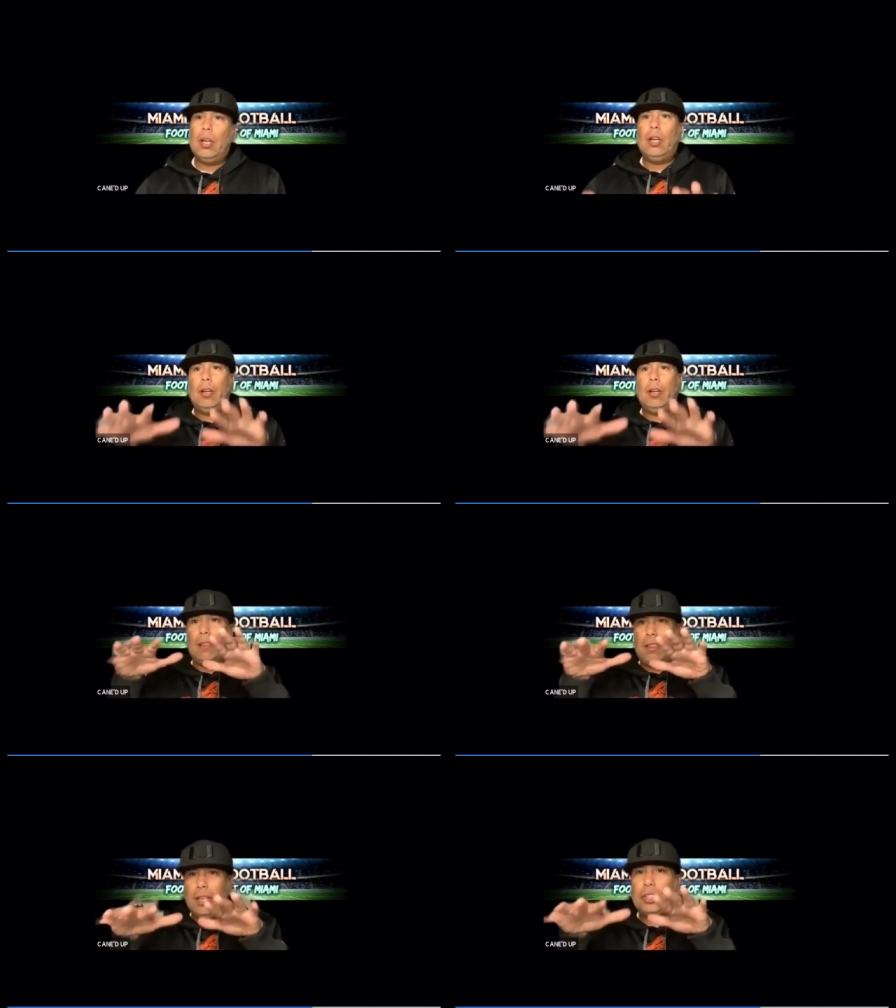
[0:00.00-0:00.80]

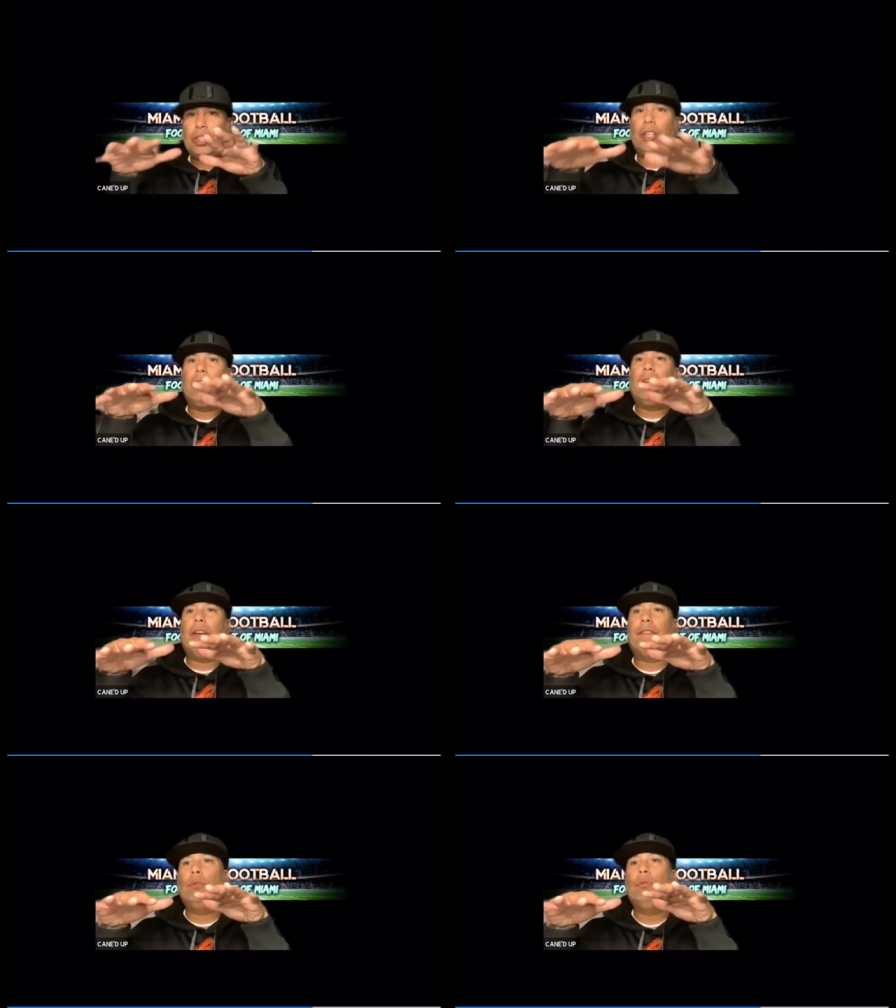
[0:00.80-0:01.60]
this year, if
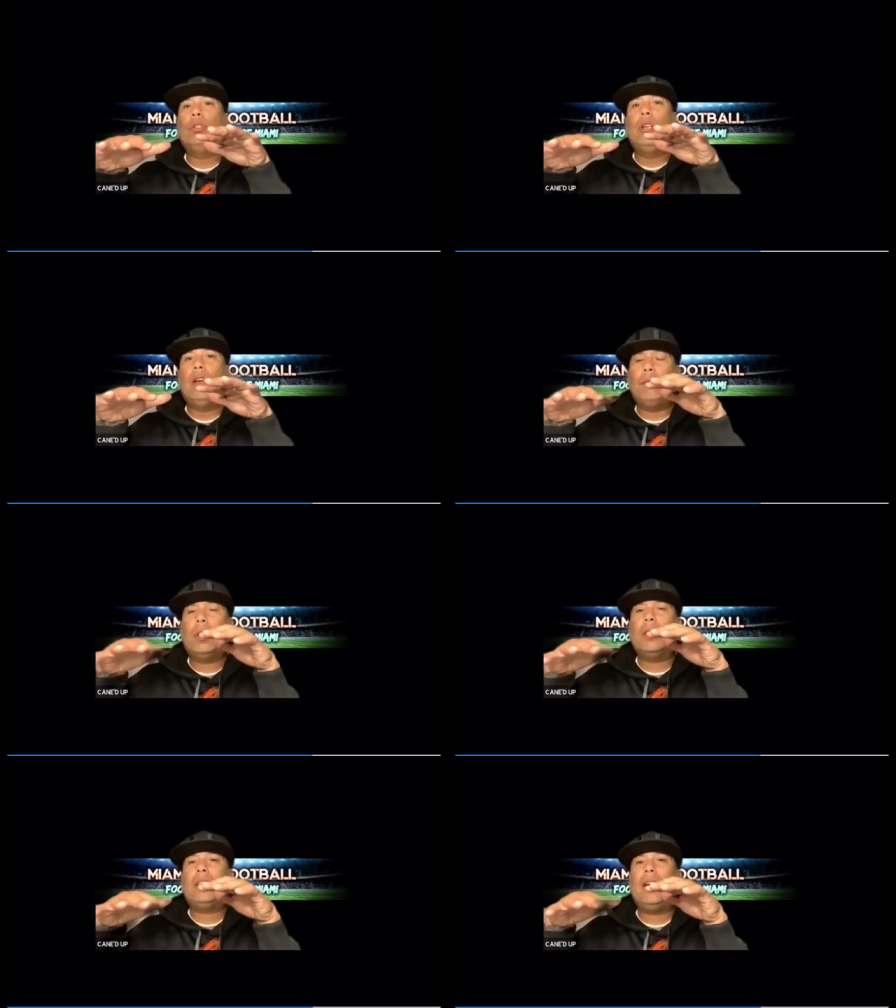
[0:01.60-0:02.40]
you if you can
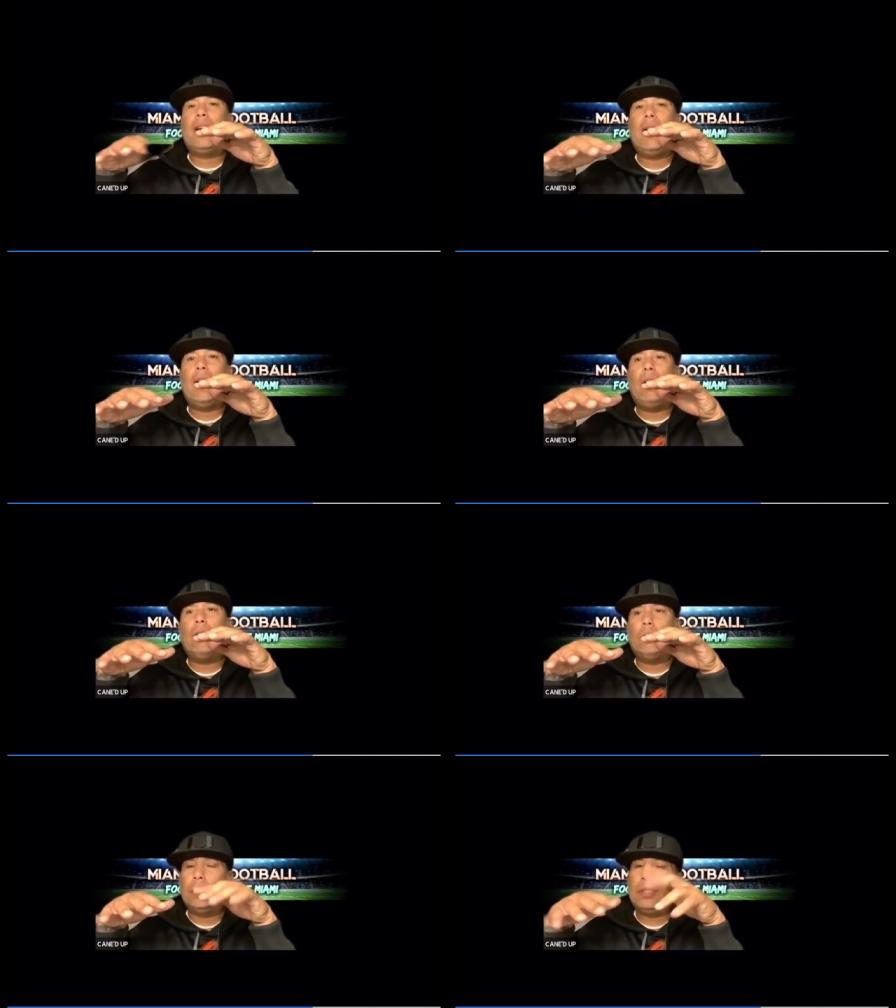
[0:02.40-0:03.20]
take out,
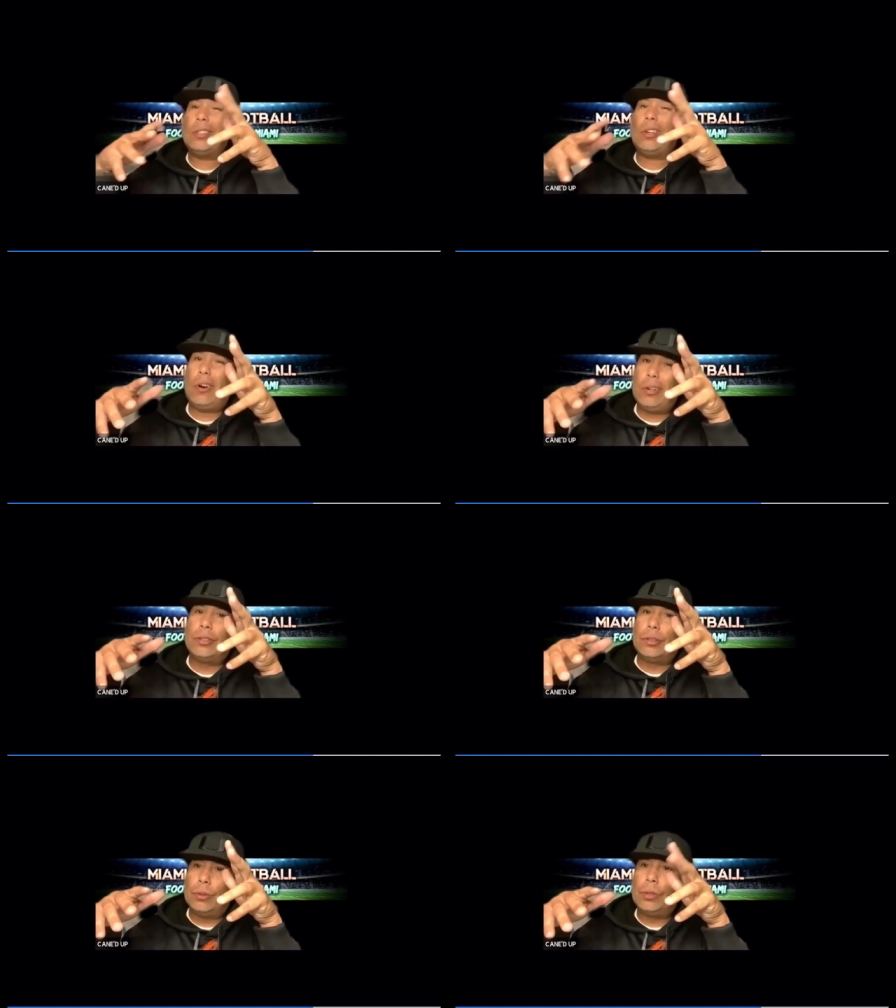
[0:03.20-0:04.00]
which is hard to
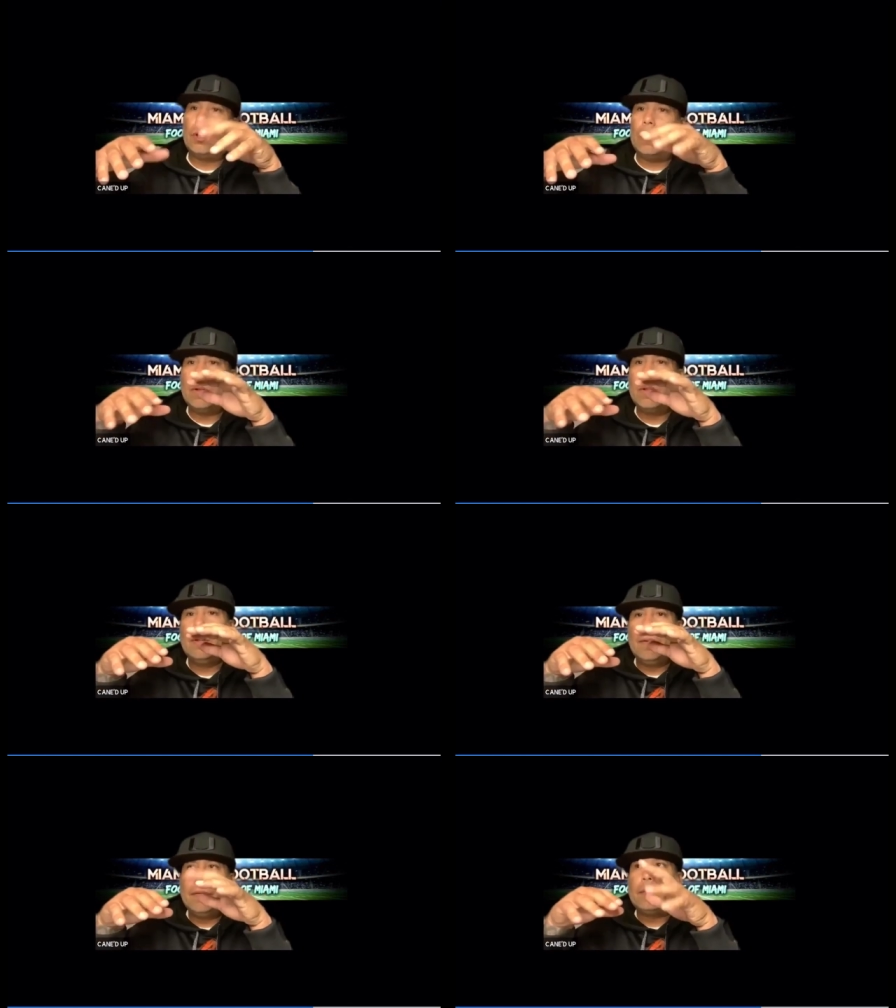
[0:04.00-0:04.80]
do, you know,
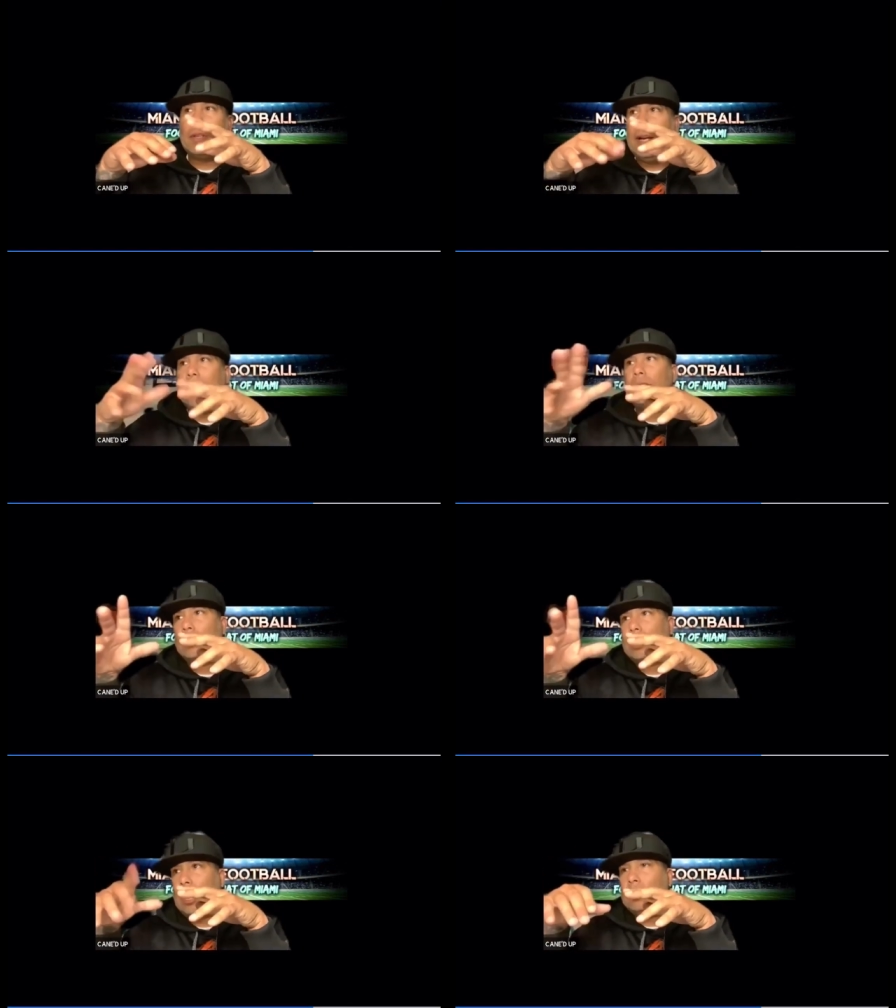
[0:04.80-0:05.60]
the national
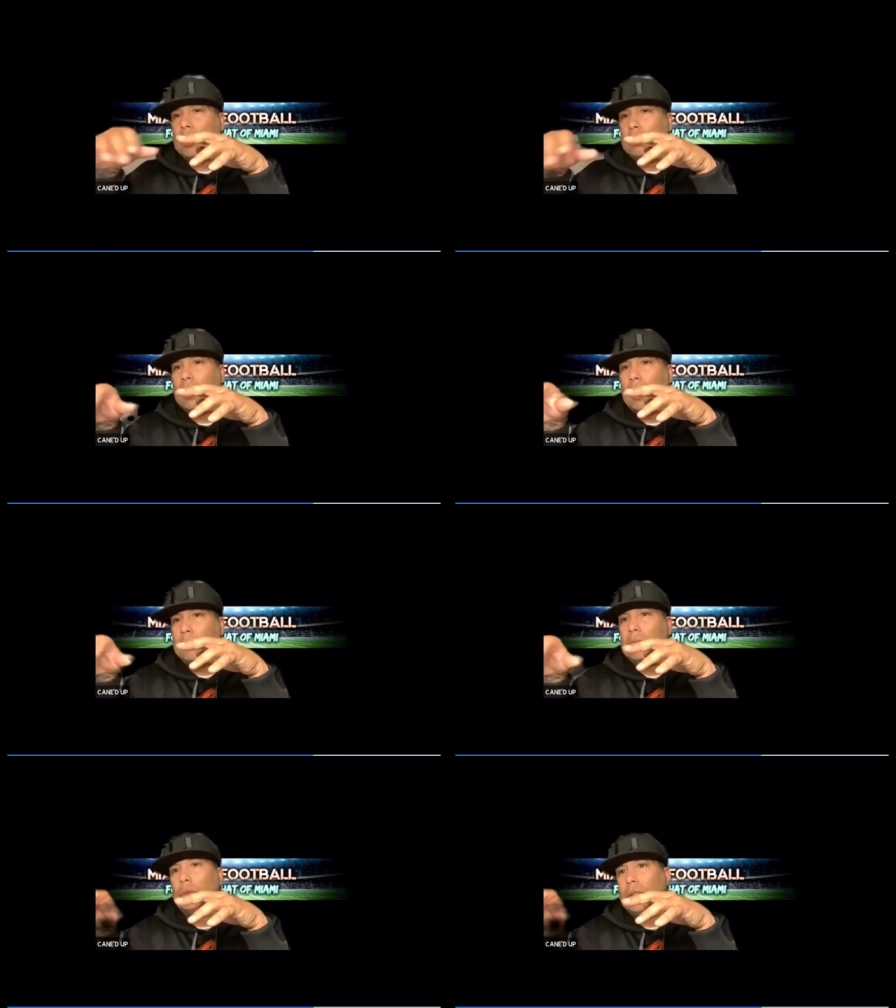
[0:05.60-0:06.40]
championships that
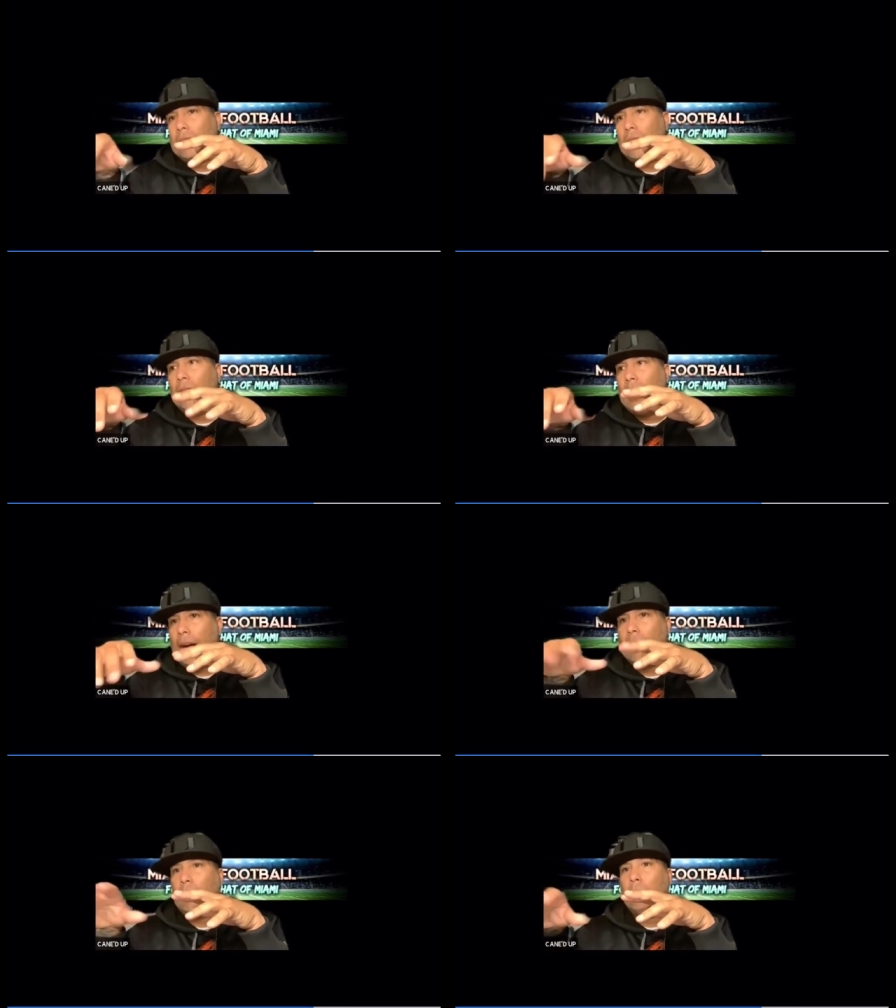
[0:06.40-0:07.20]
Clemson's recently got,
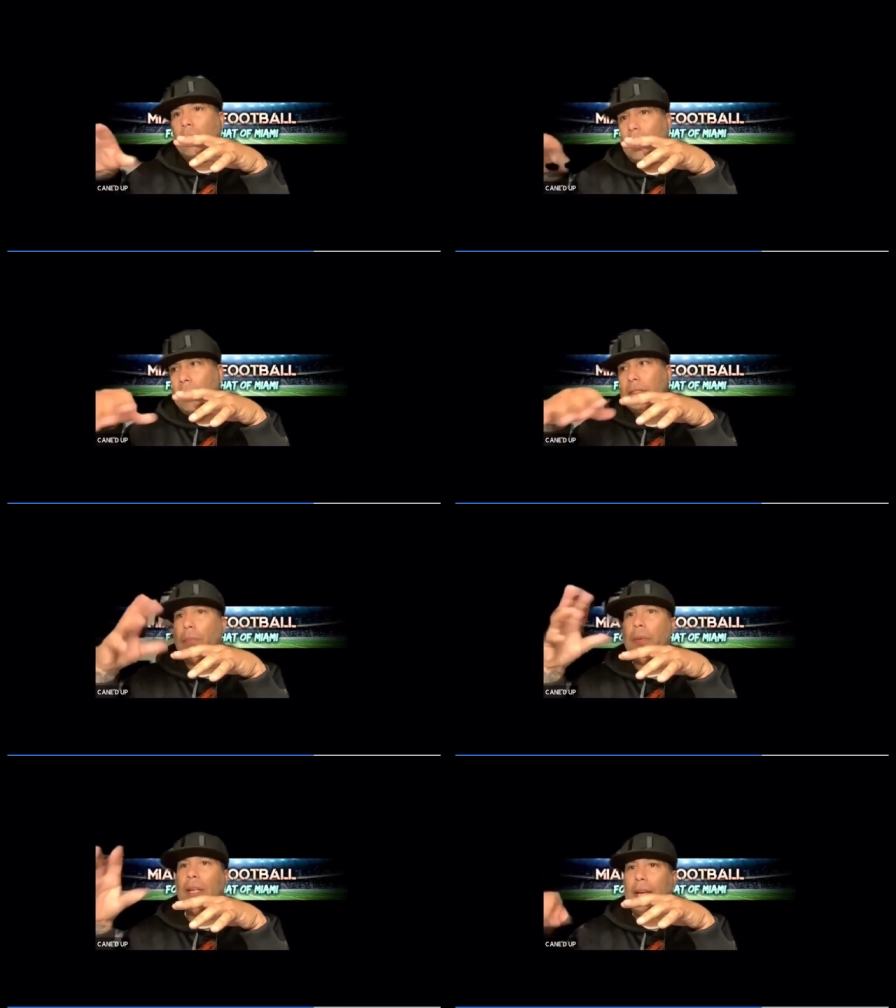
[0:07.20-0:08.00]
the playoffs, the big
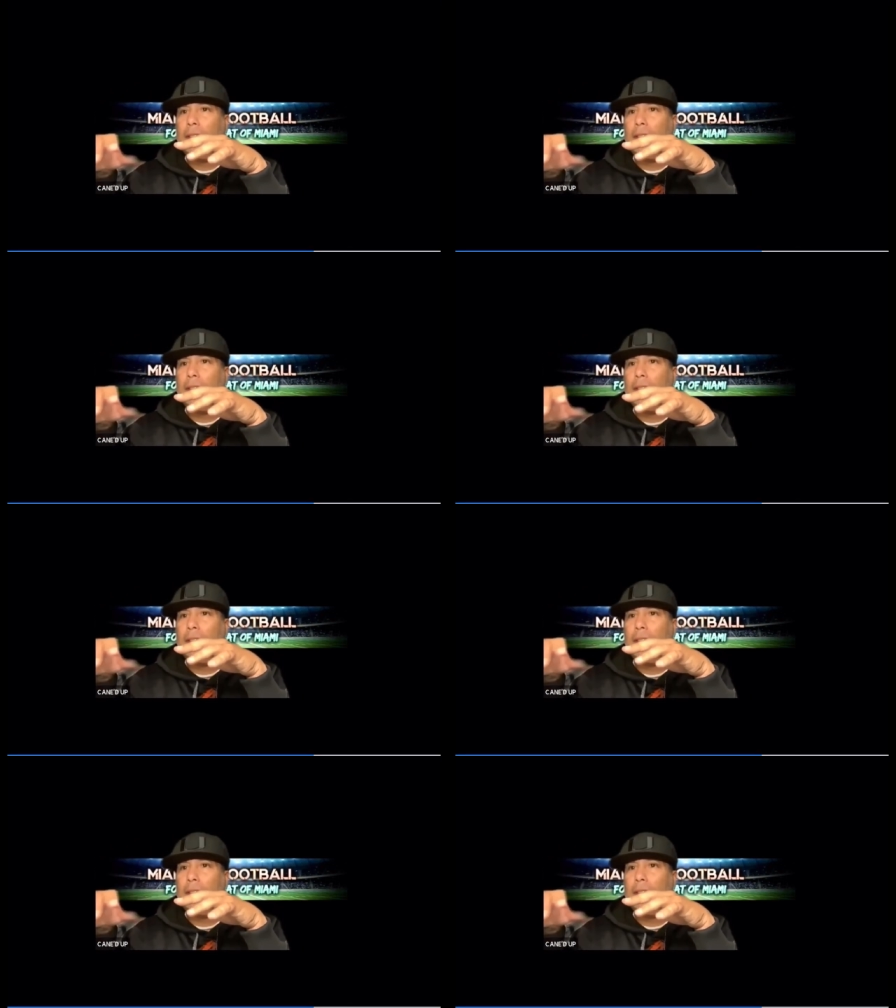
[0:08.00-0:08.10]
games have been in,